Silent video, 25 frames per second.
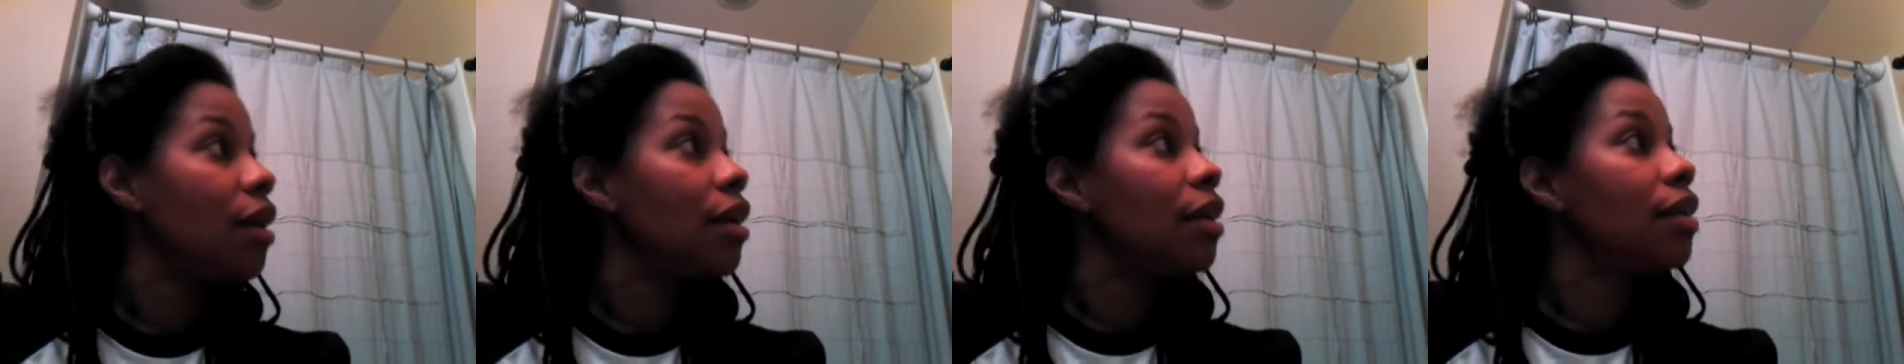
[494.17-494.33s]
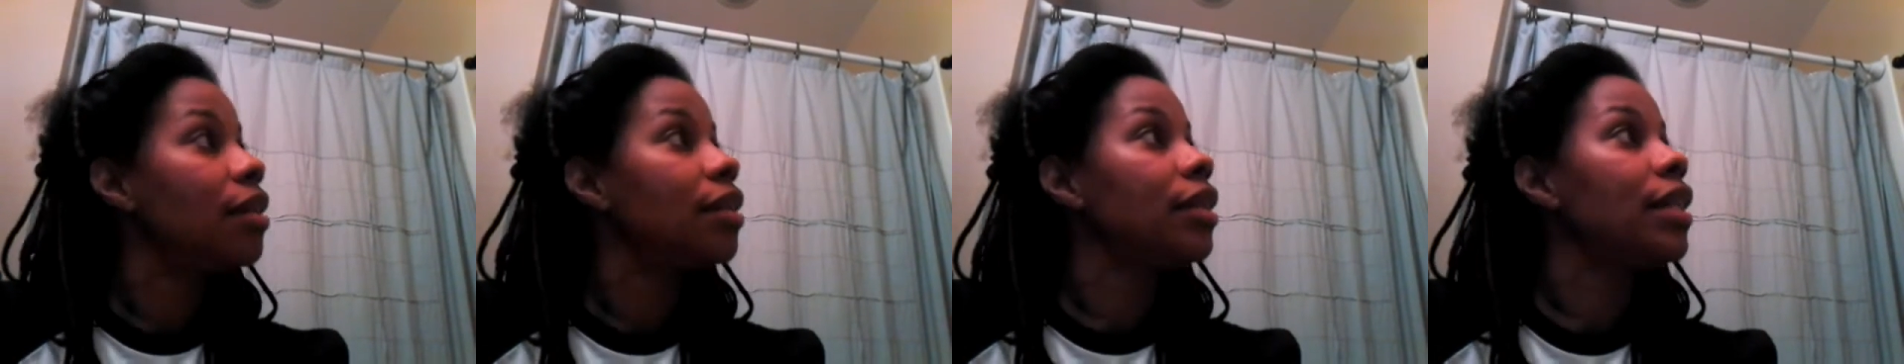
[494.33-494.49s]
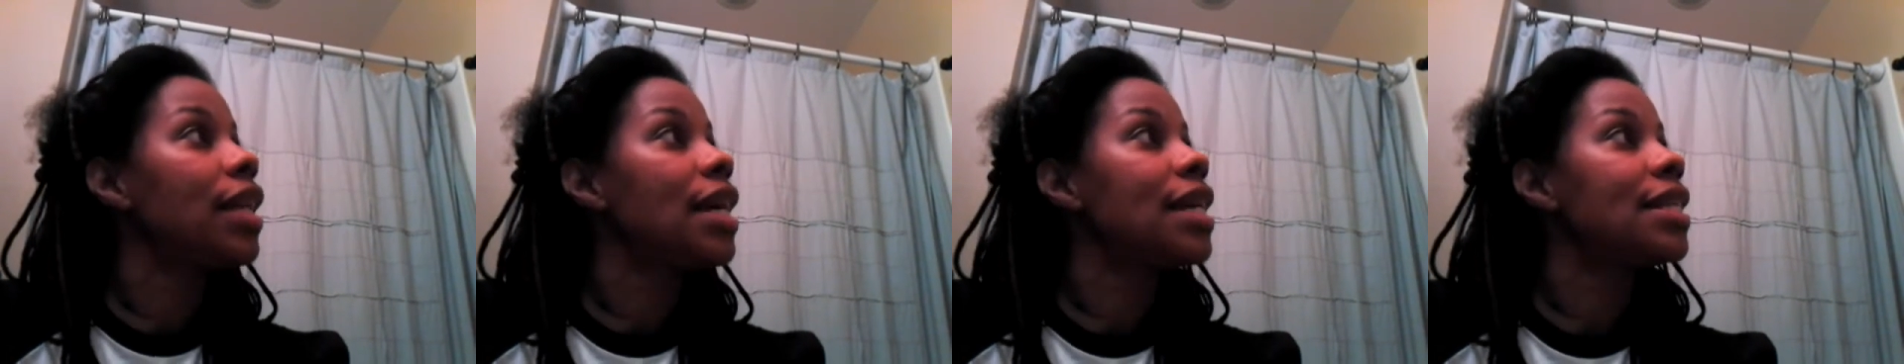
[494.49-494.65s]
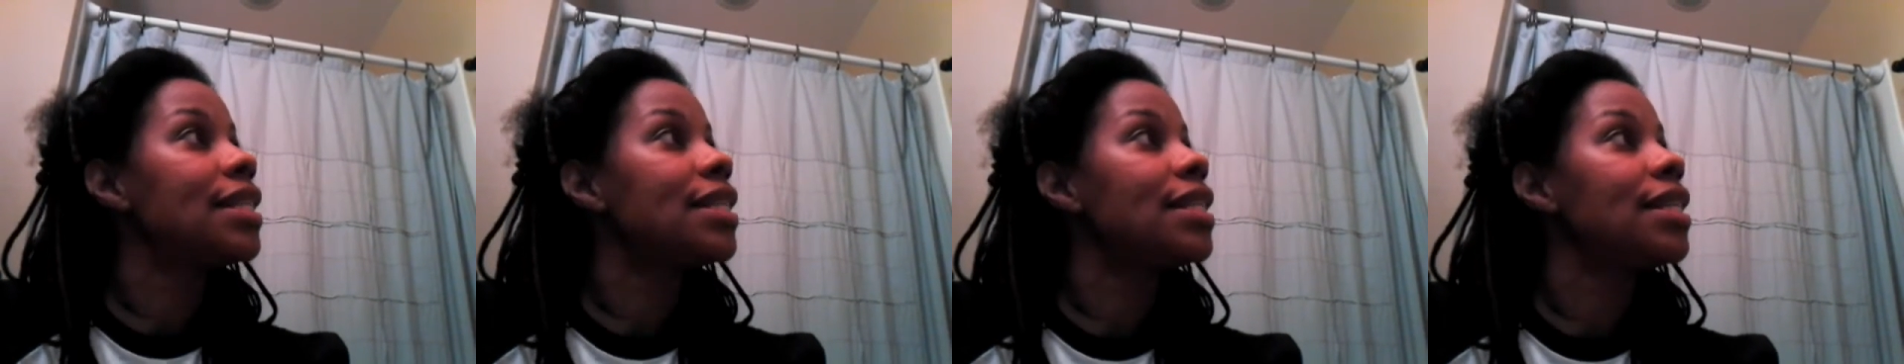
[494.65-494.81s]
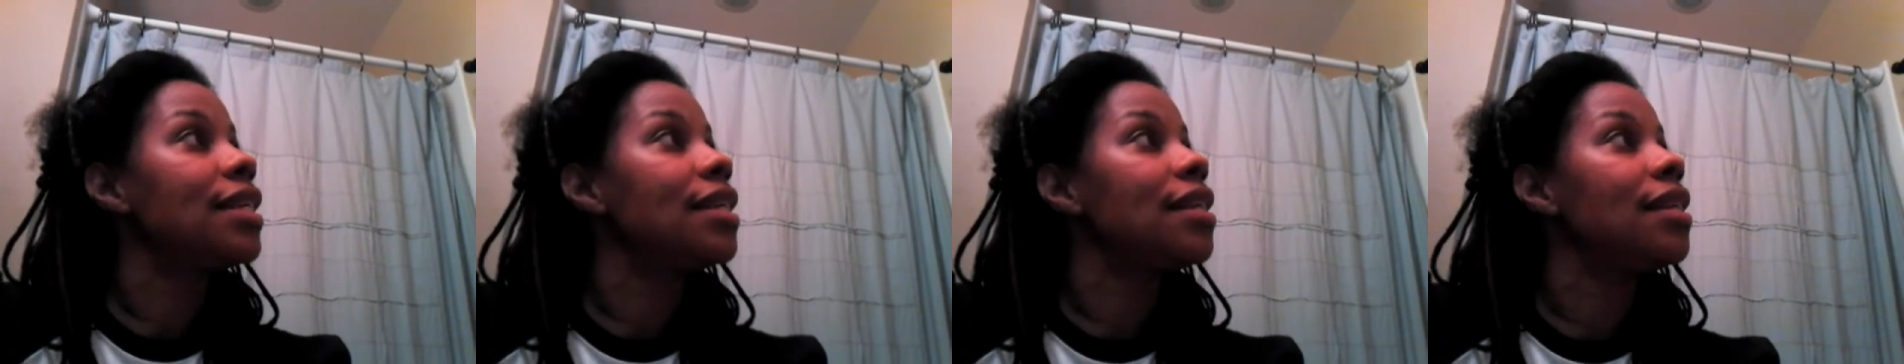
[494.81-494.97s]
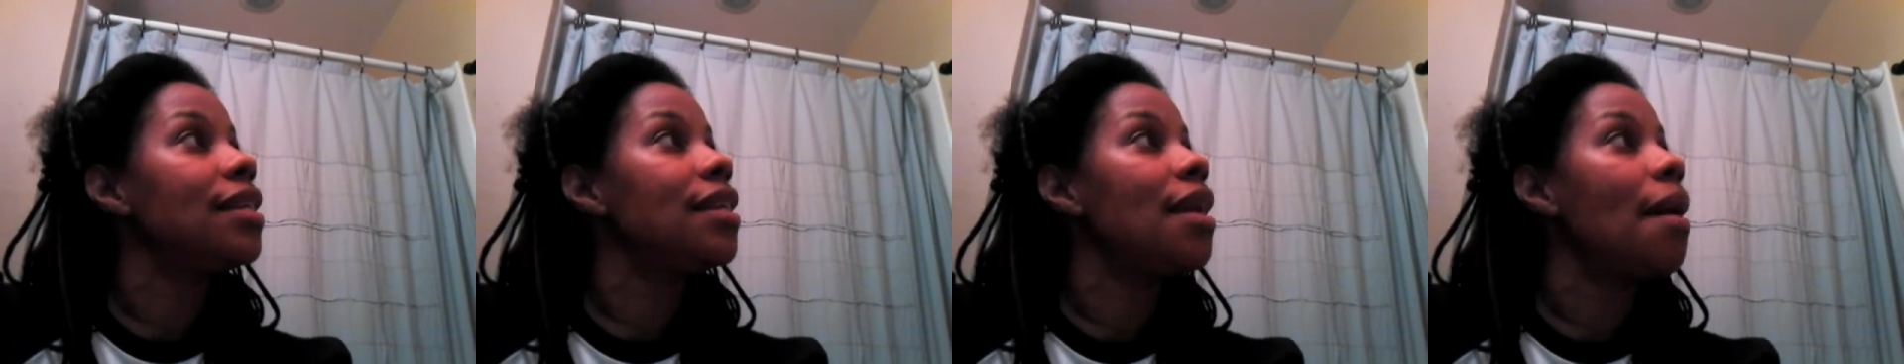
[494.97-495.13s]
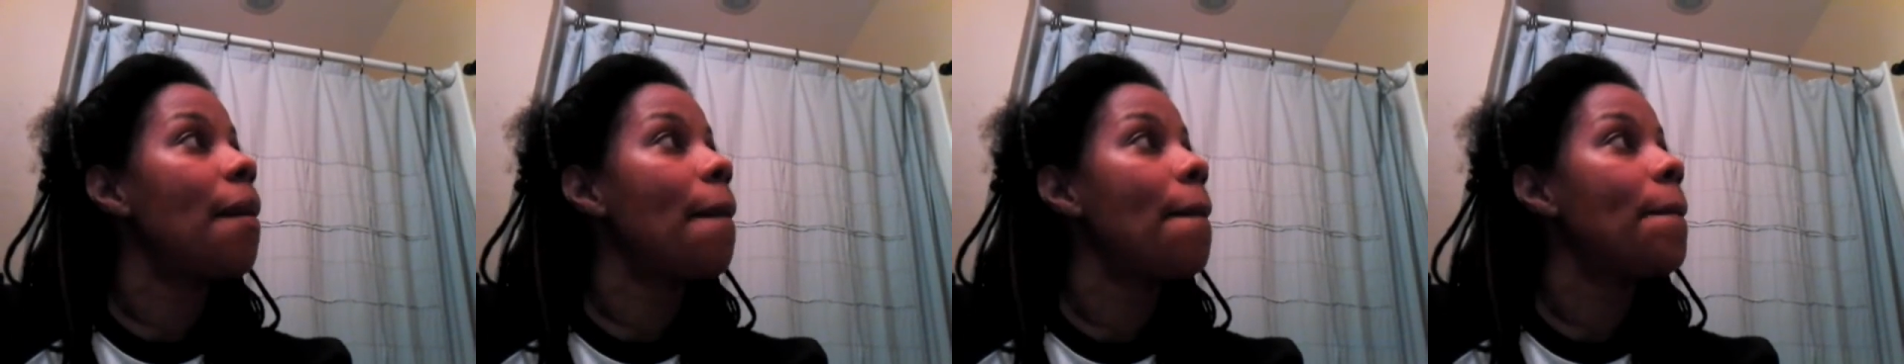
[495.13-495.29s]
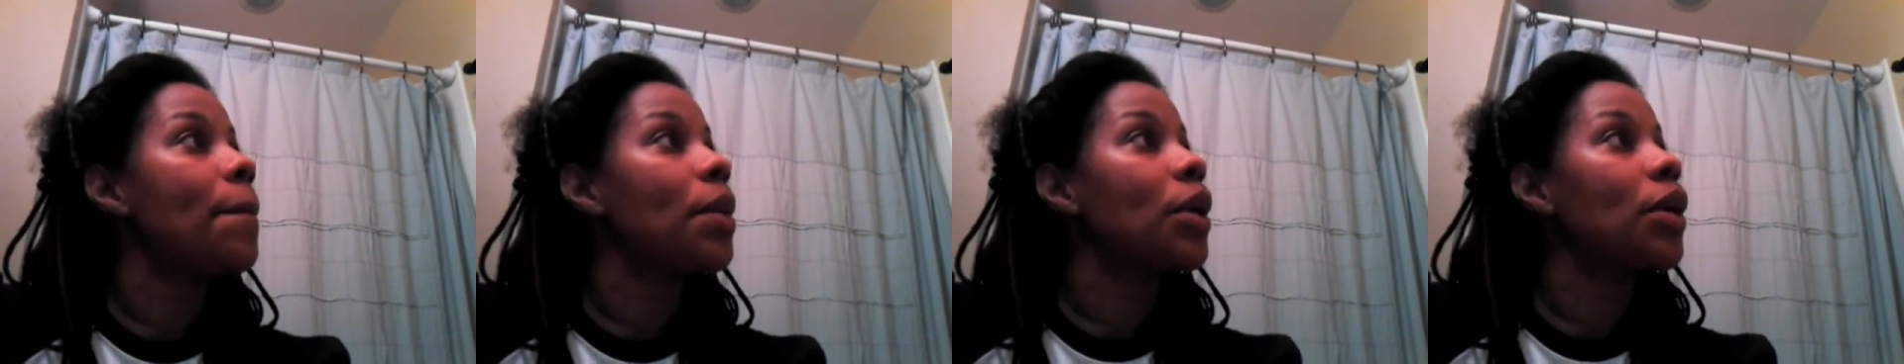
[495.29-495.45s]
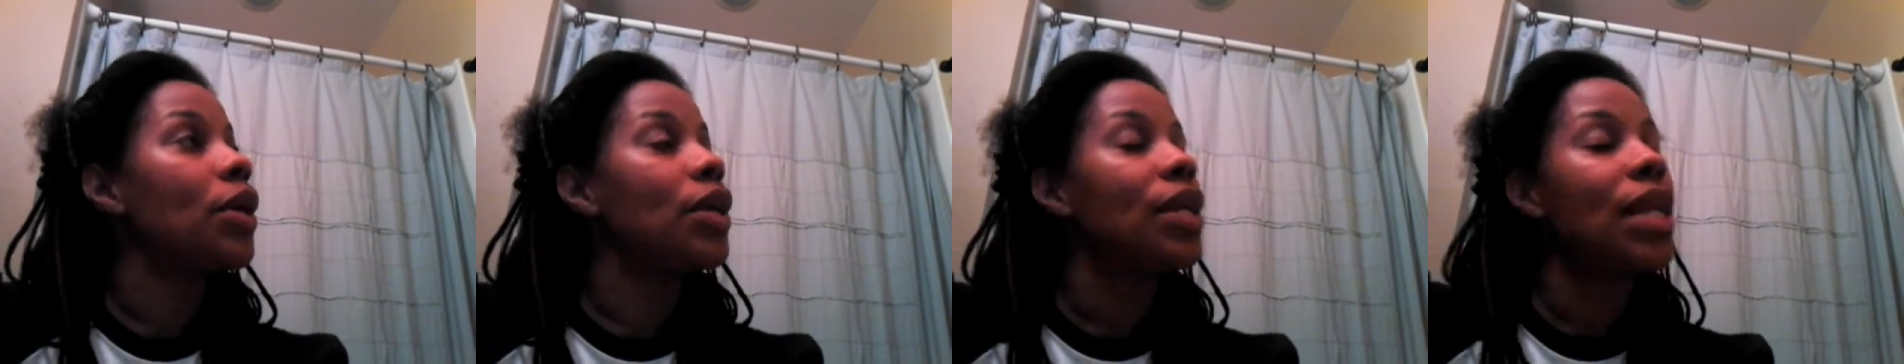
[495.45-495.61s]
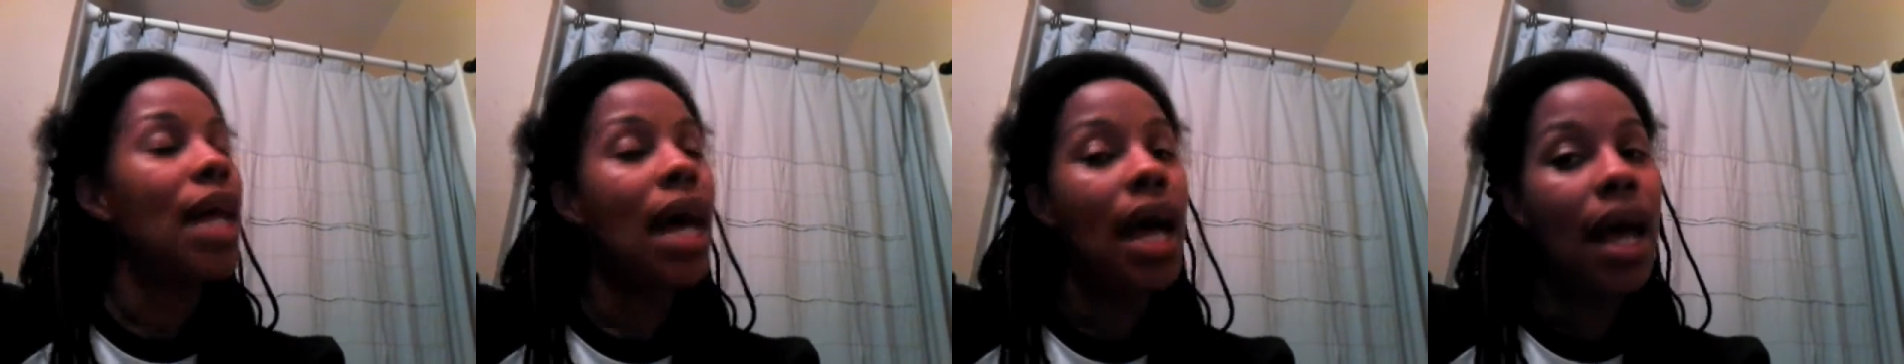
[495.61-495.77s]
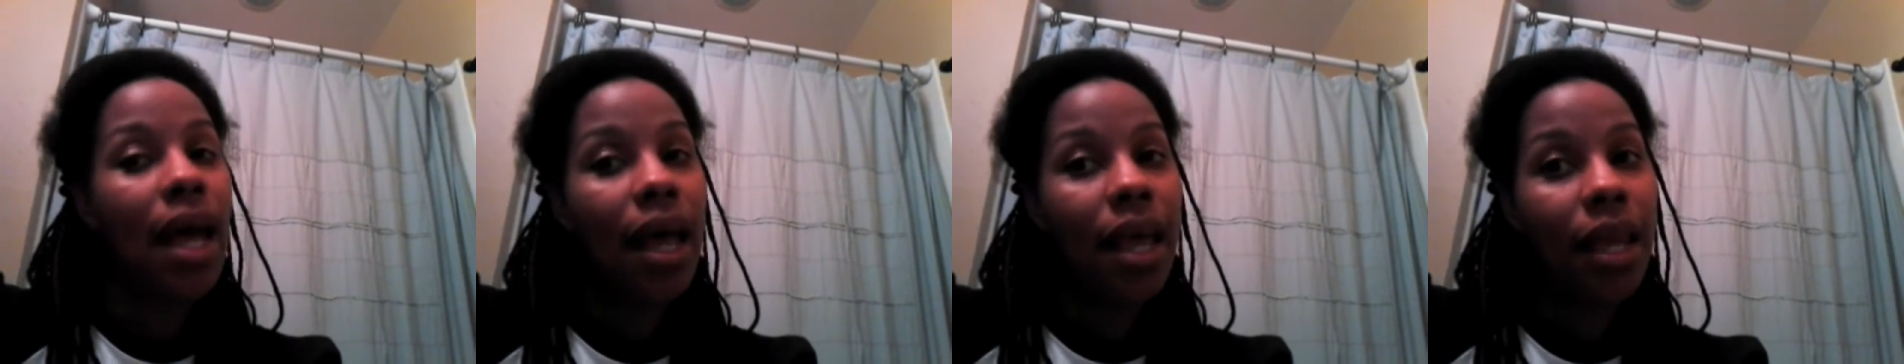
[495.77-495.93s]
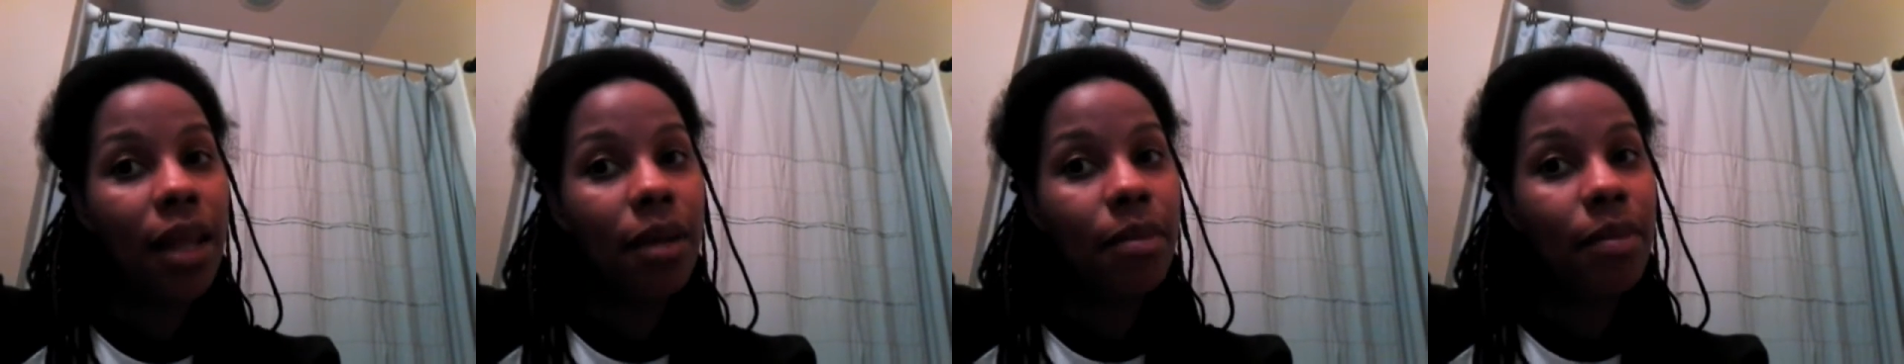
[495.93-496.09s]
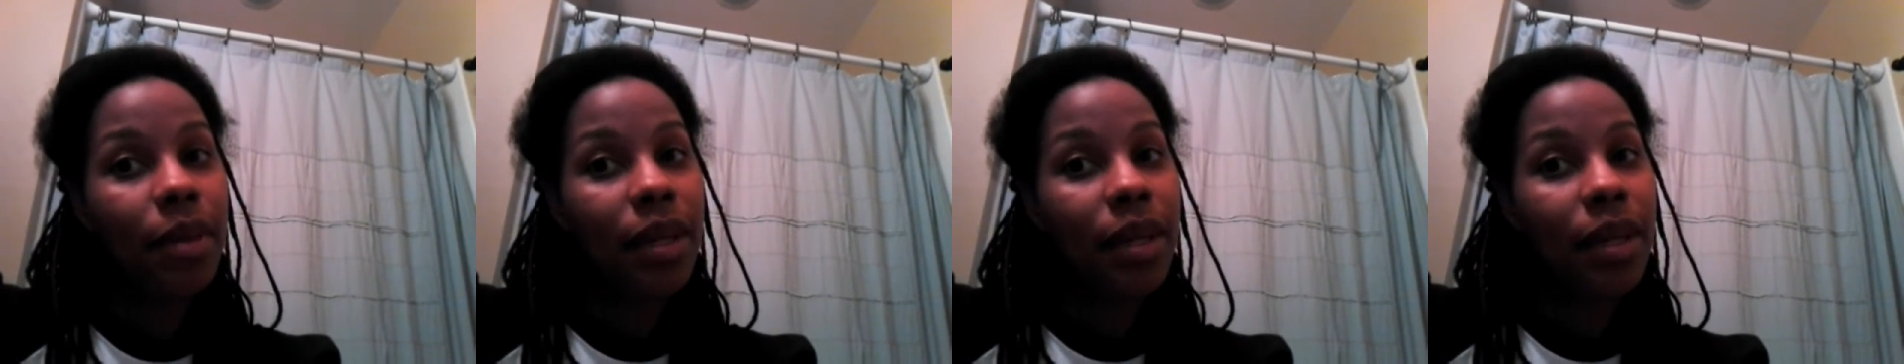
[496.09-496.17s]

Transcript: Lesson number 9,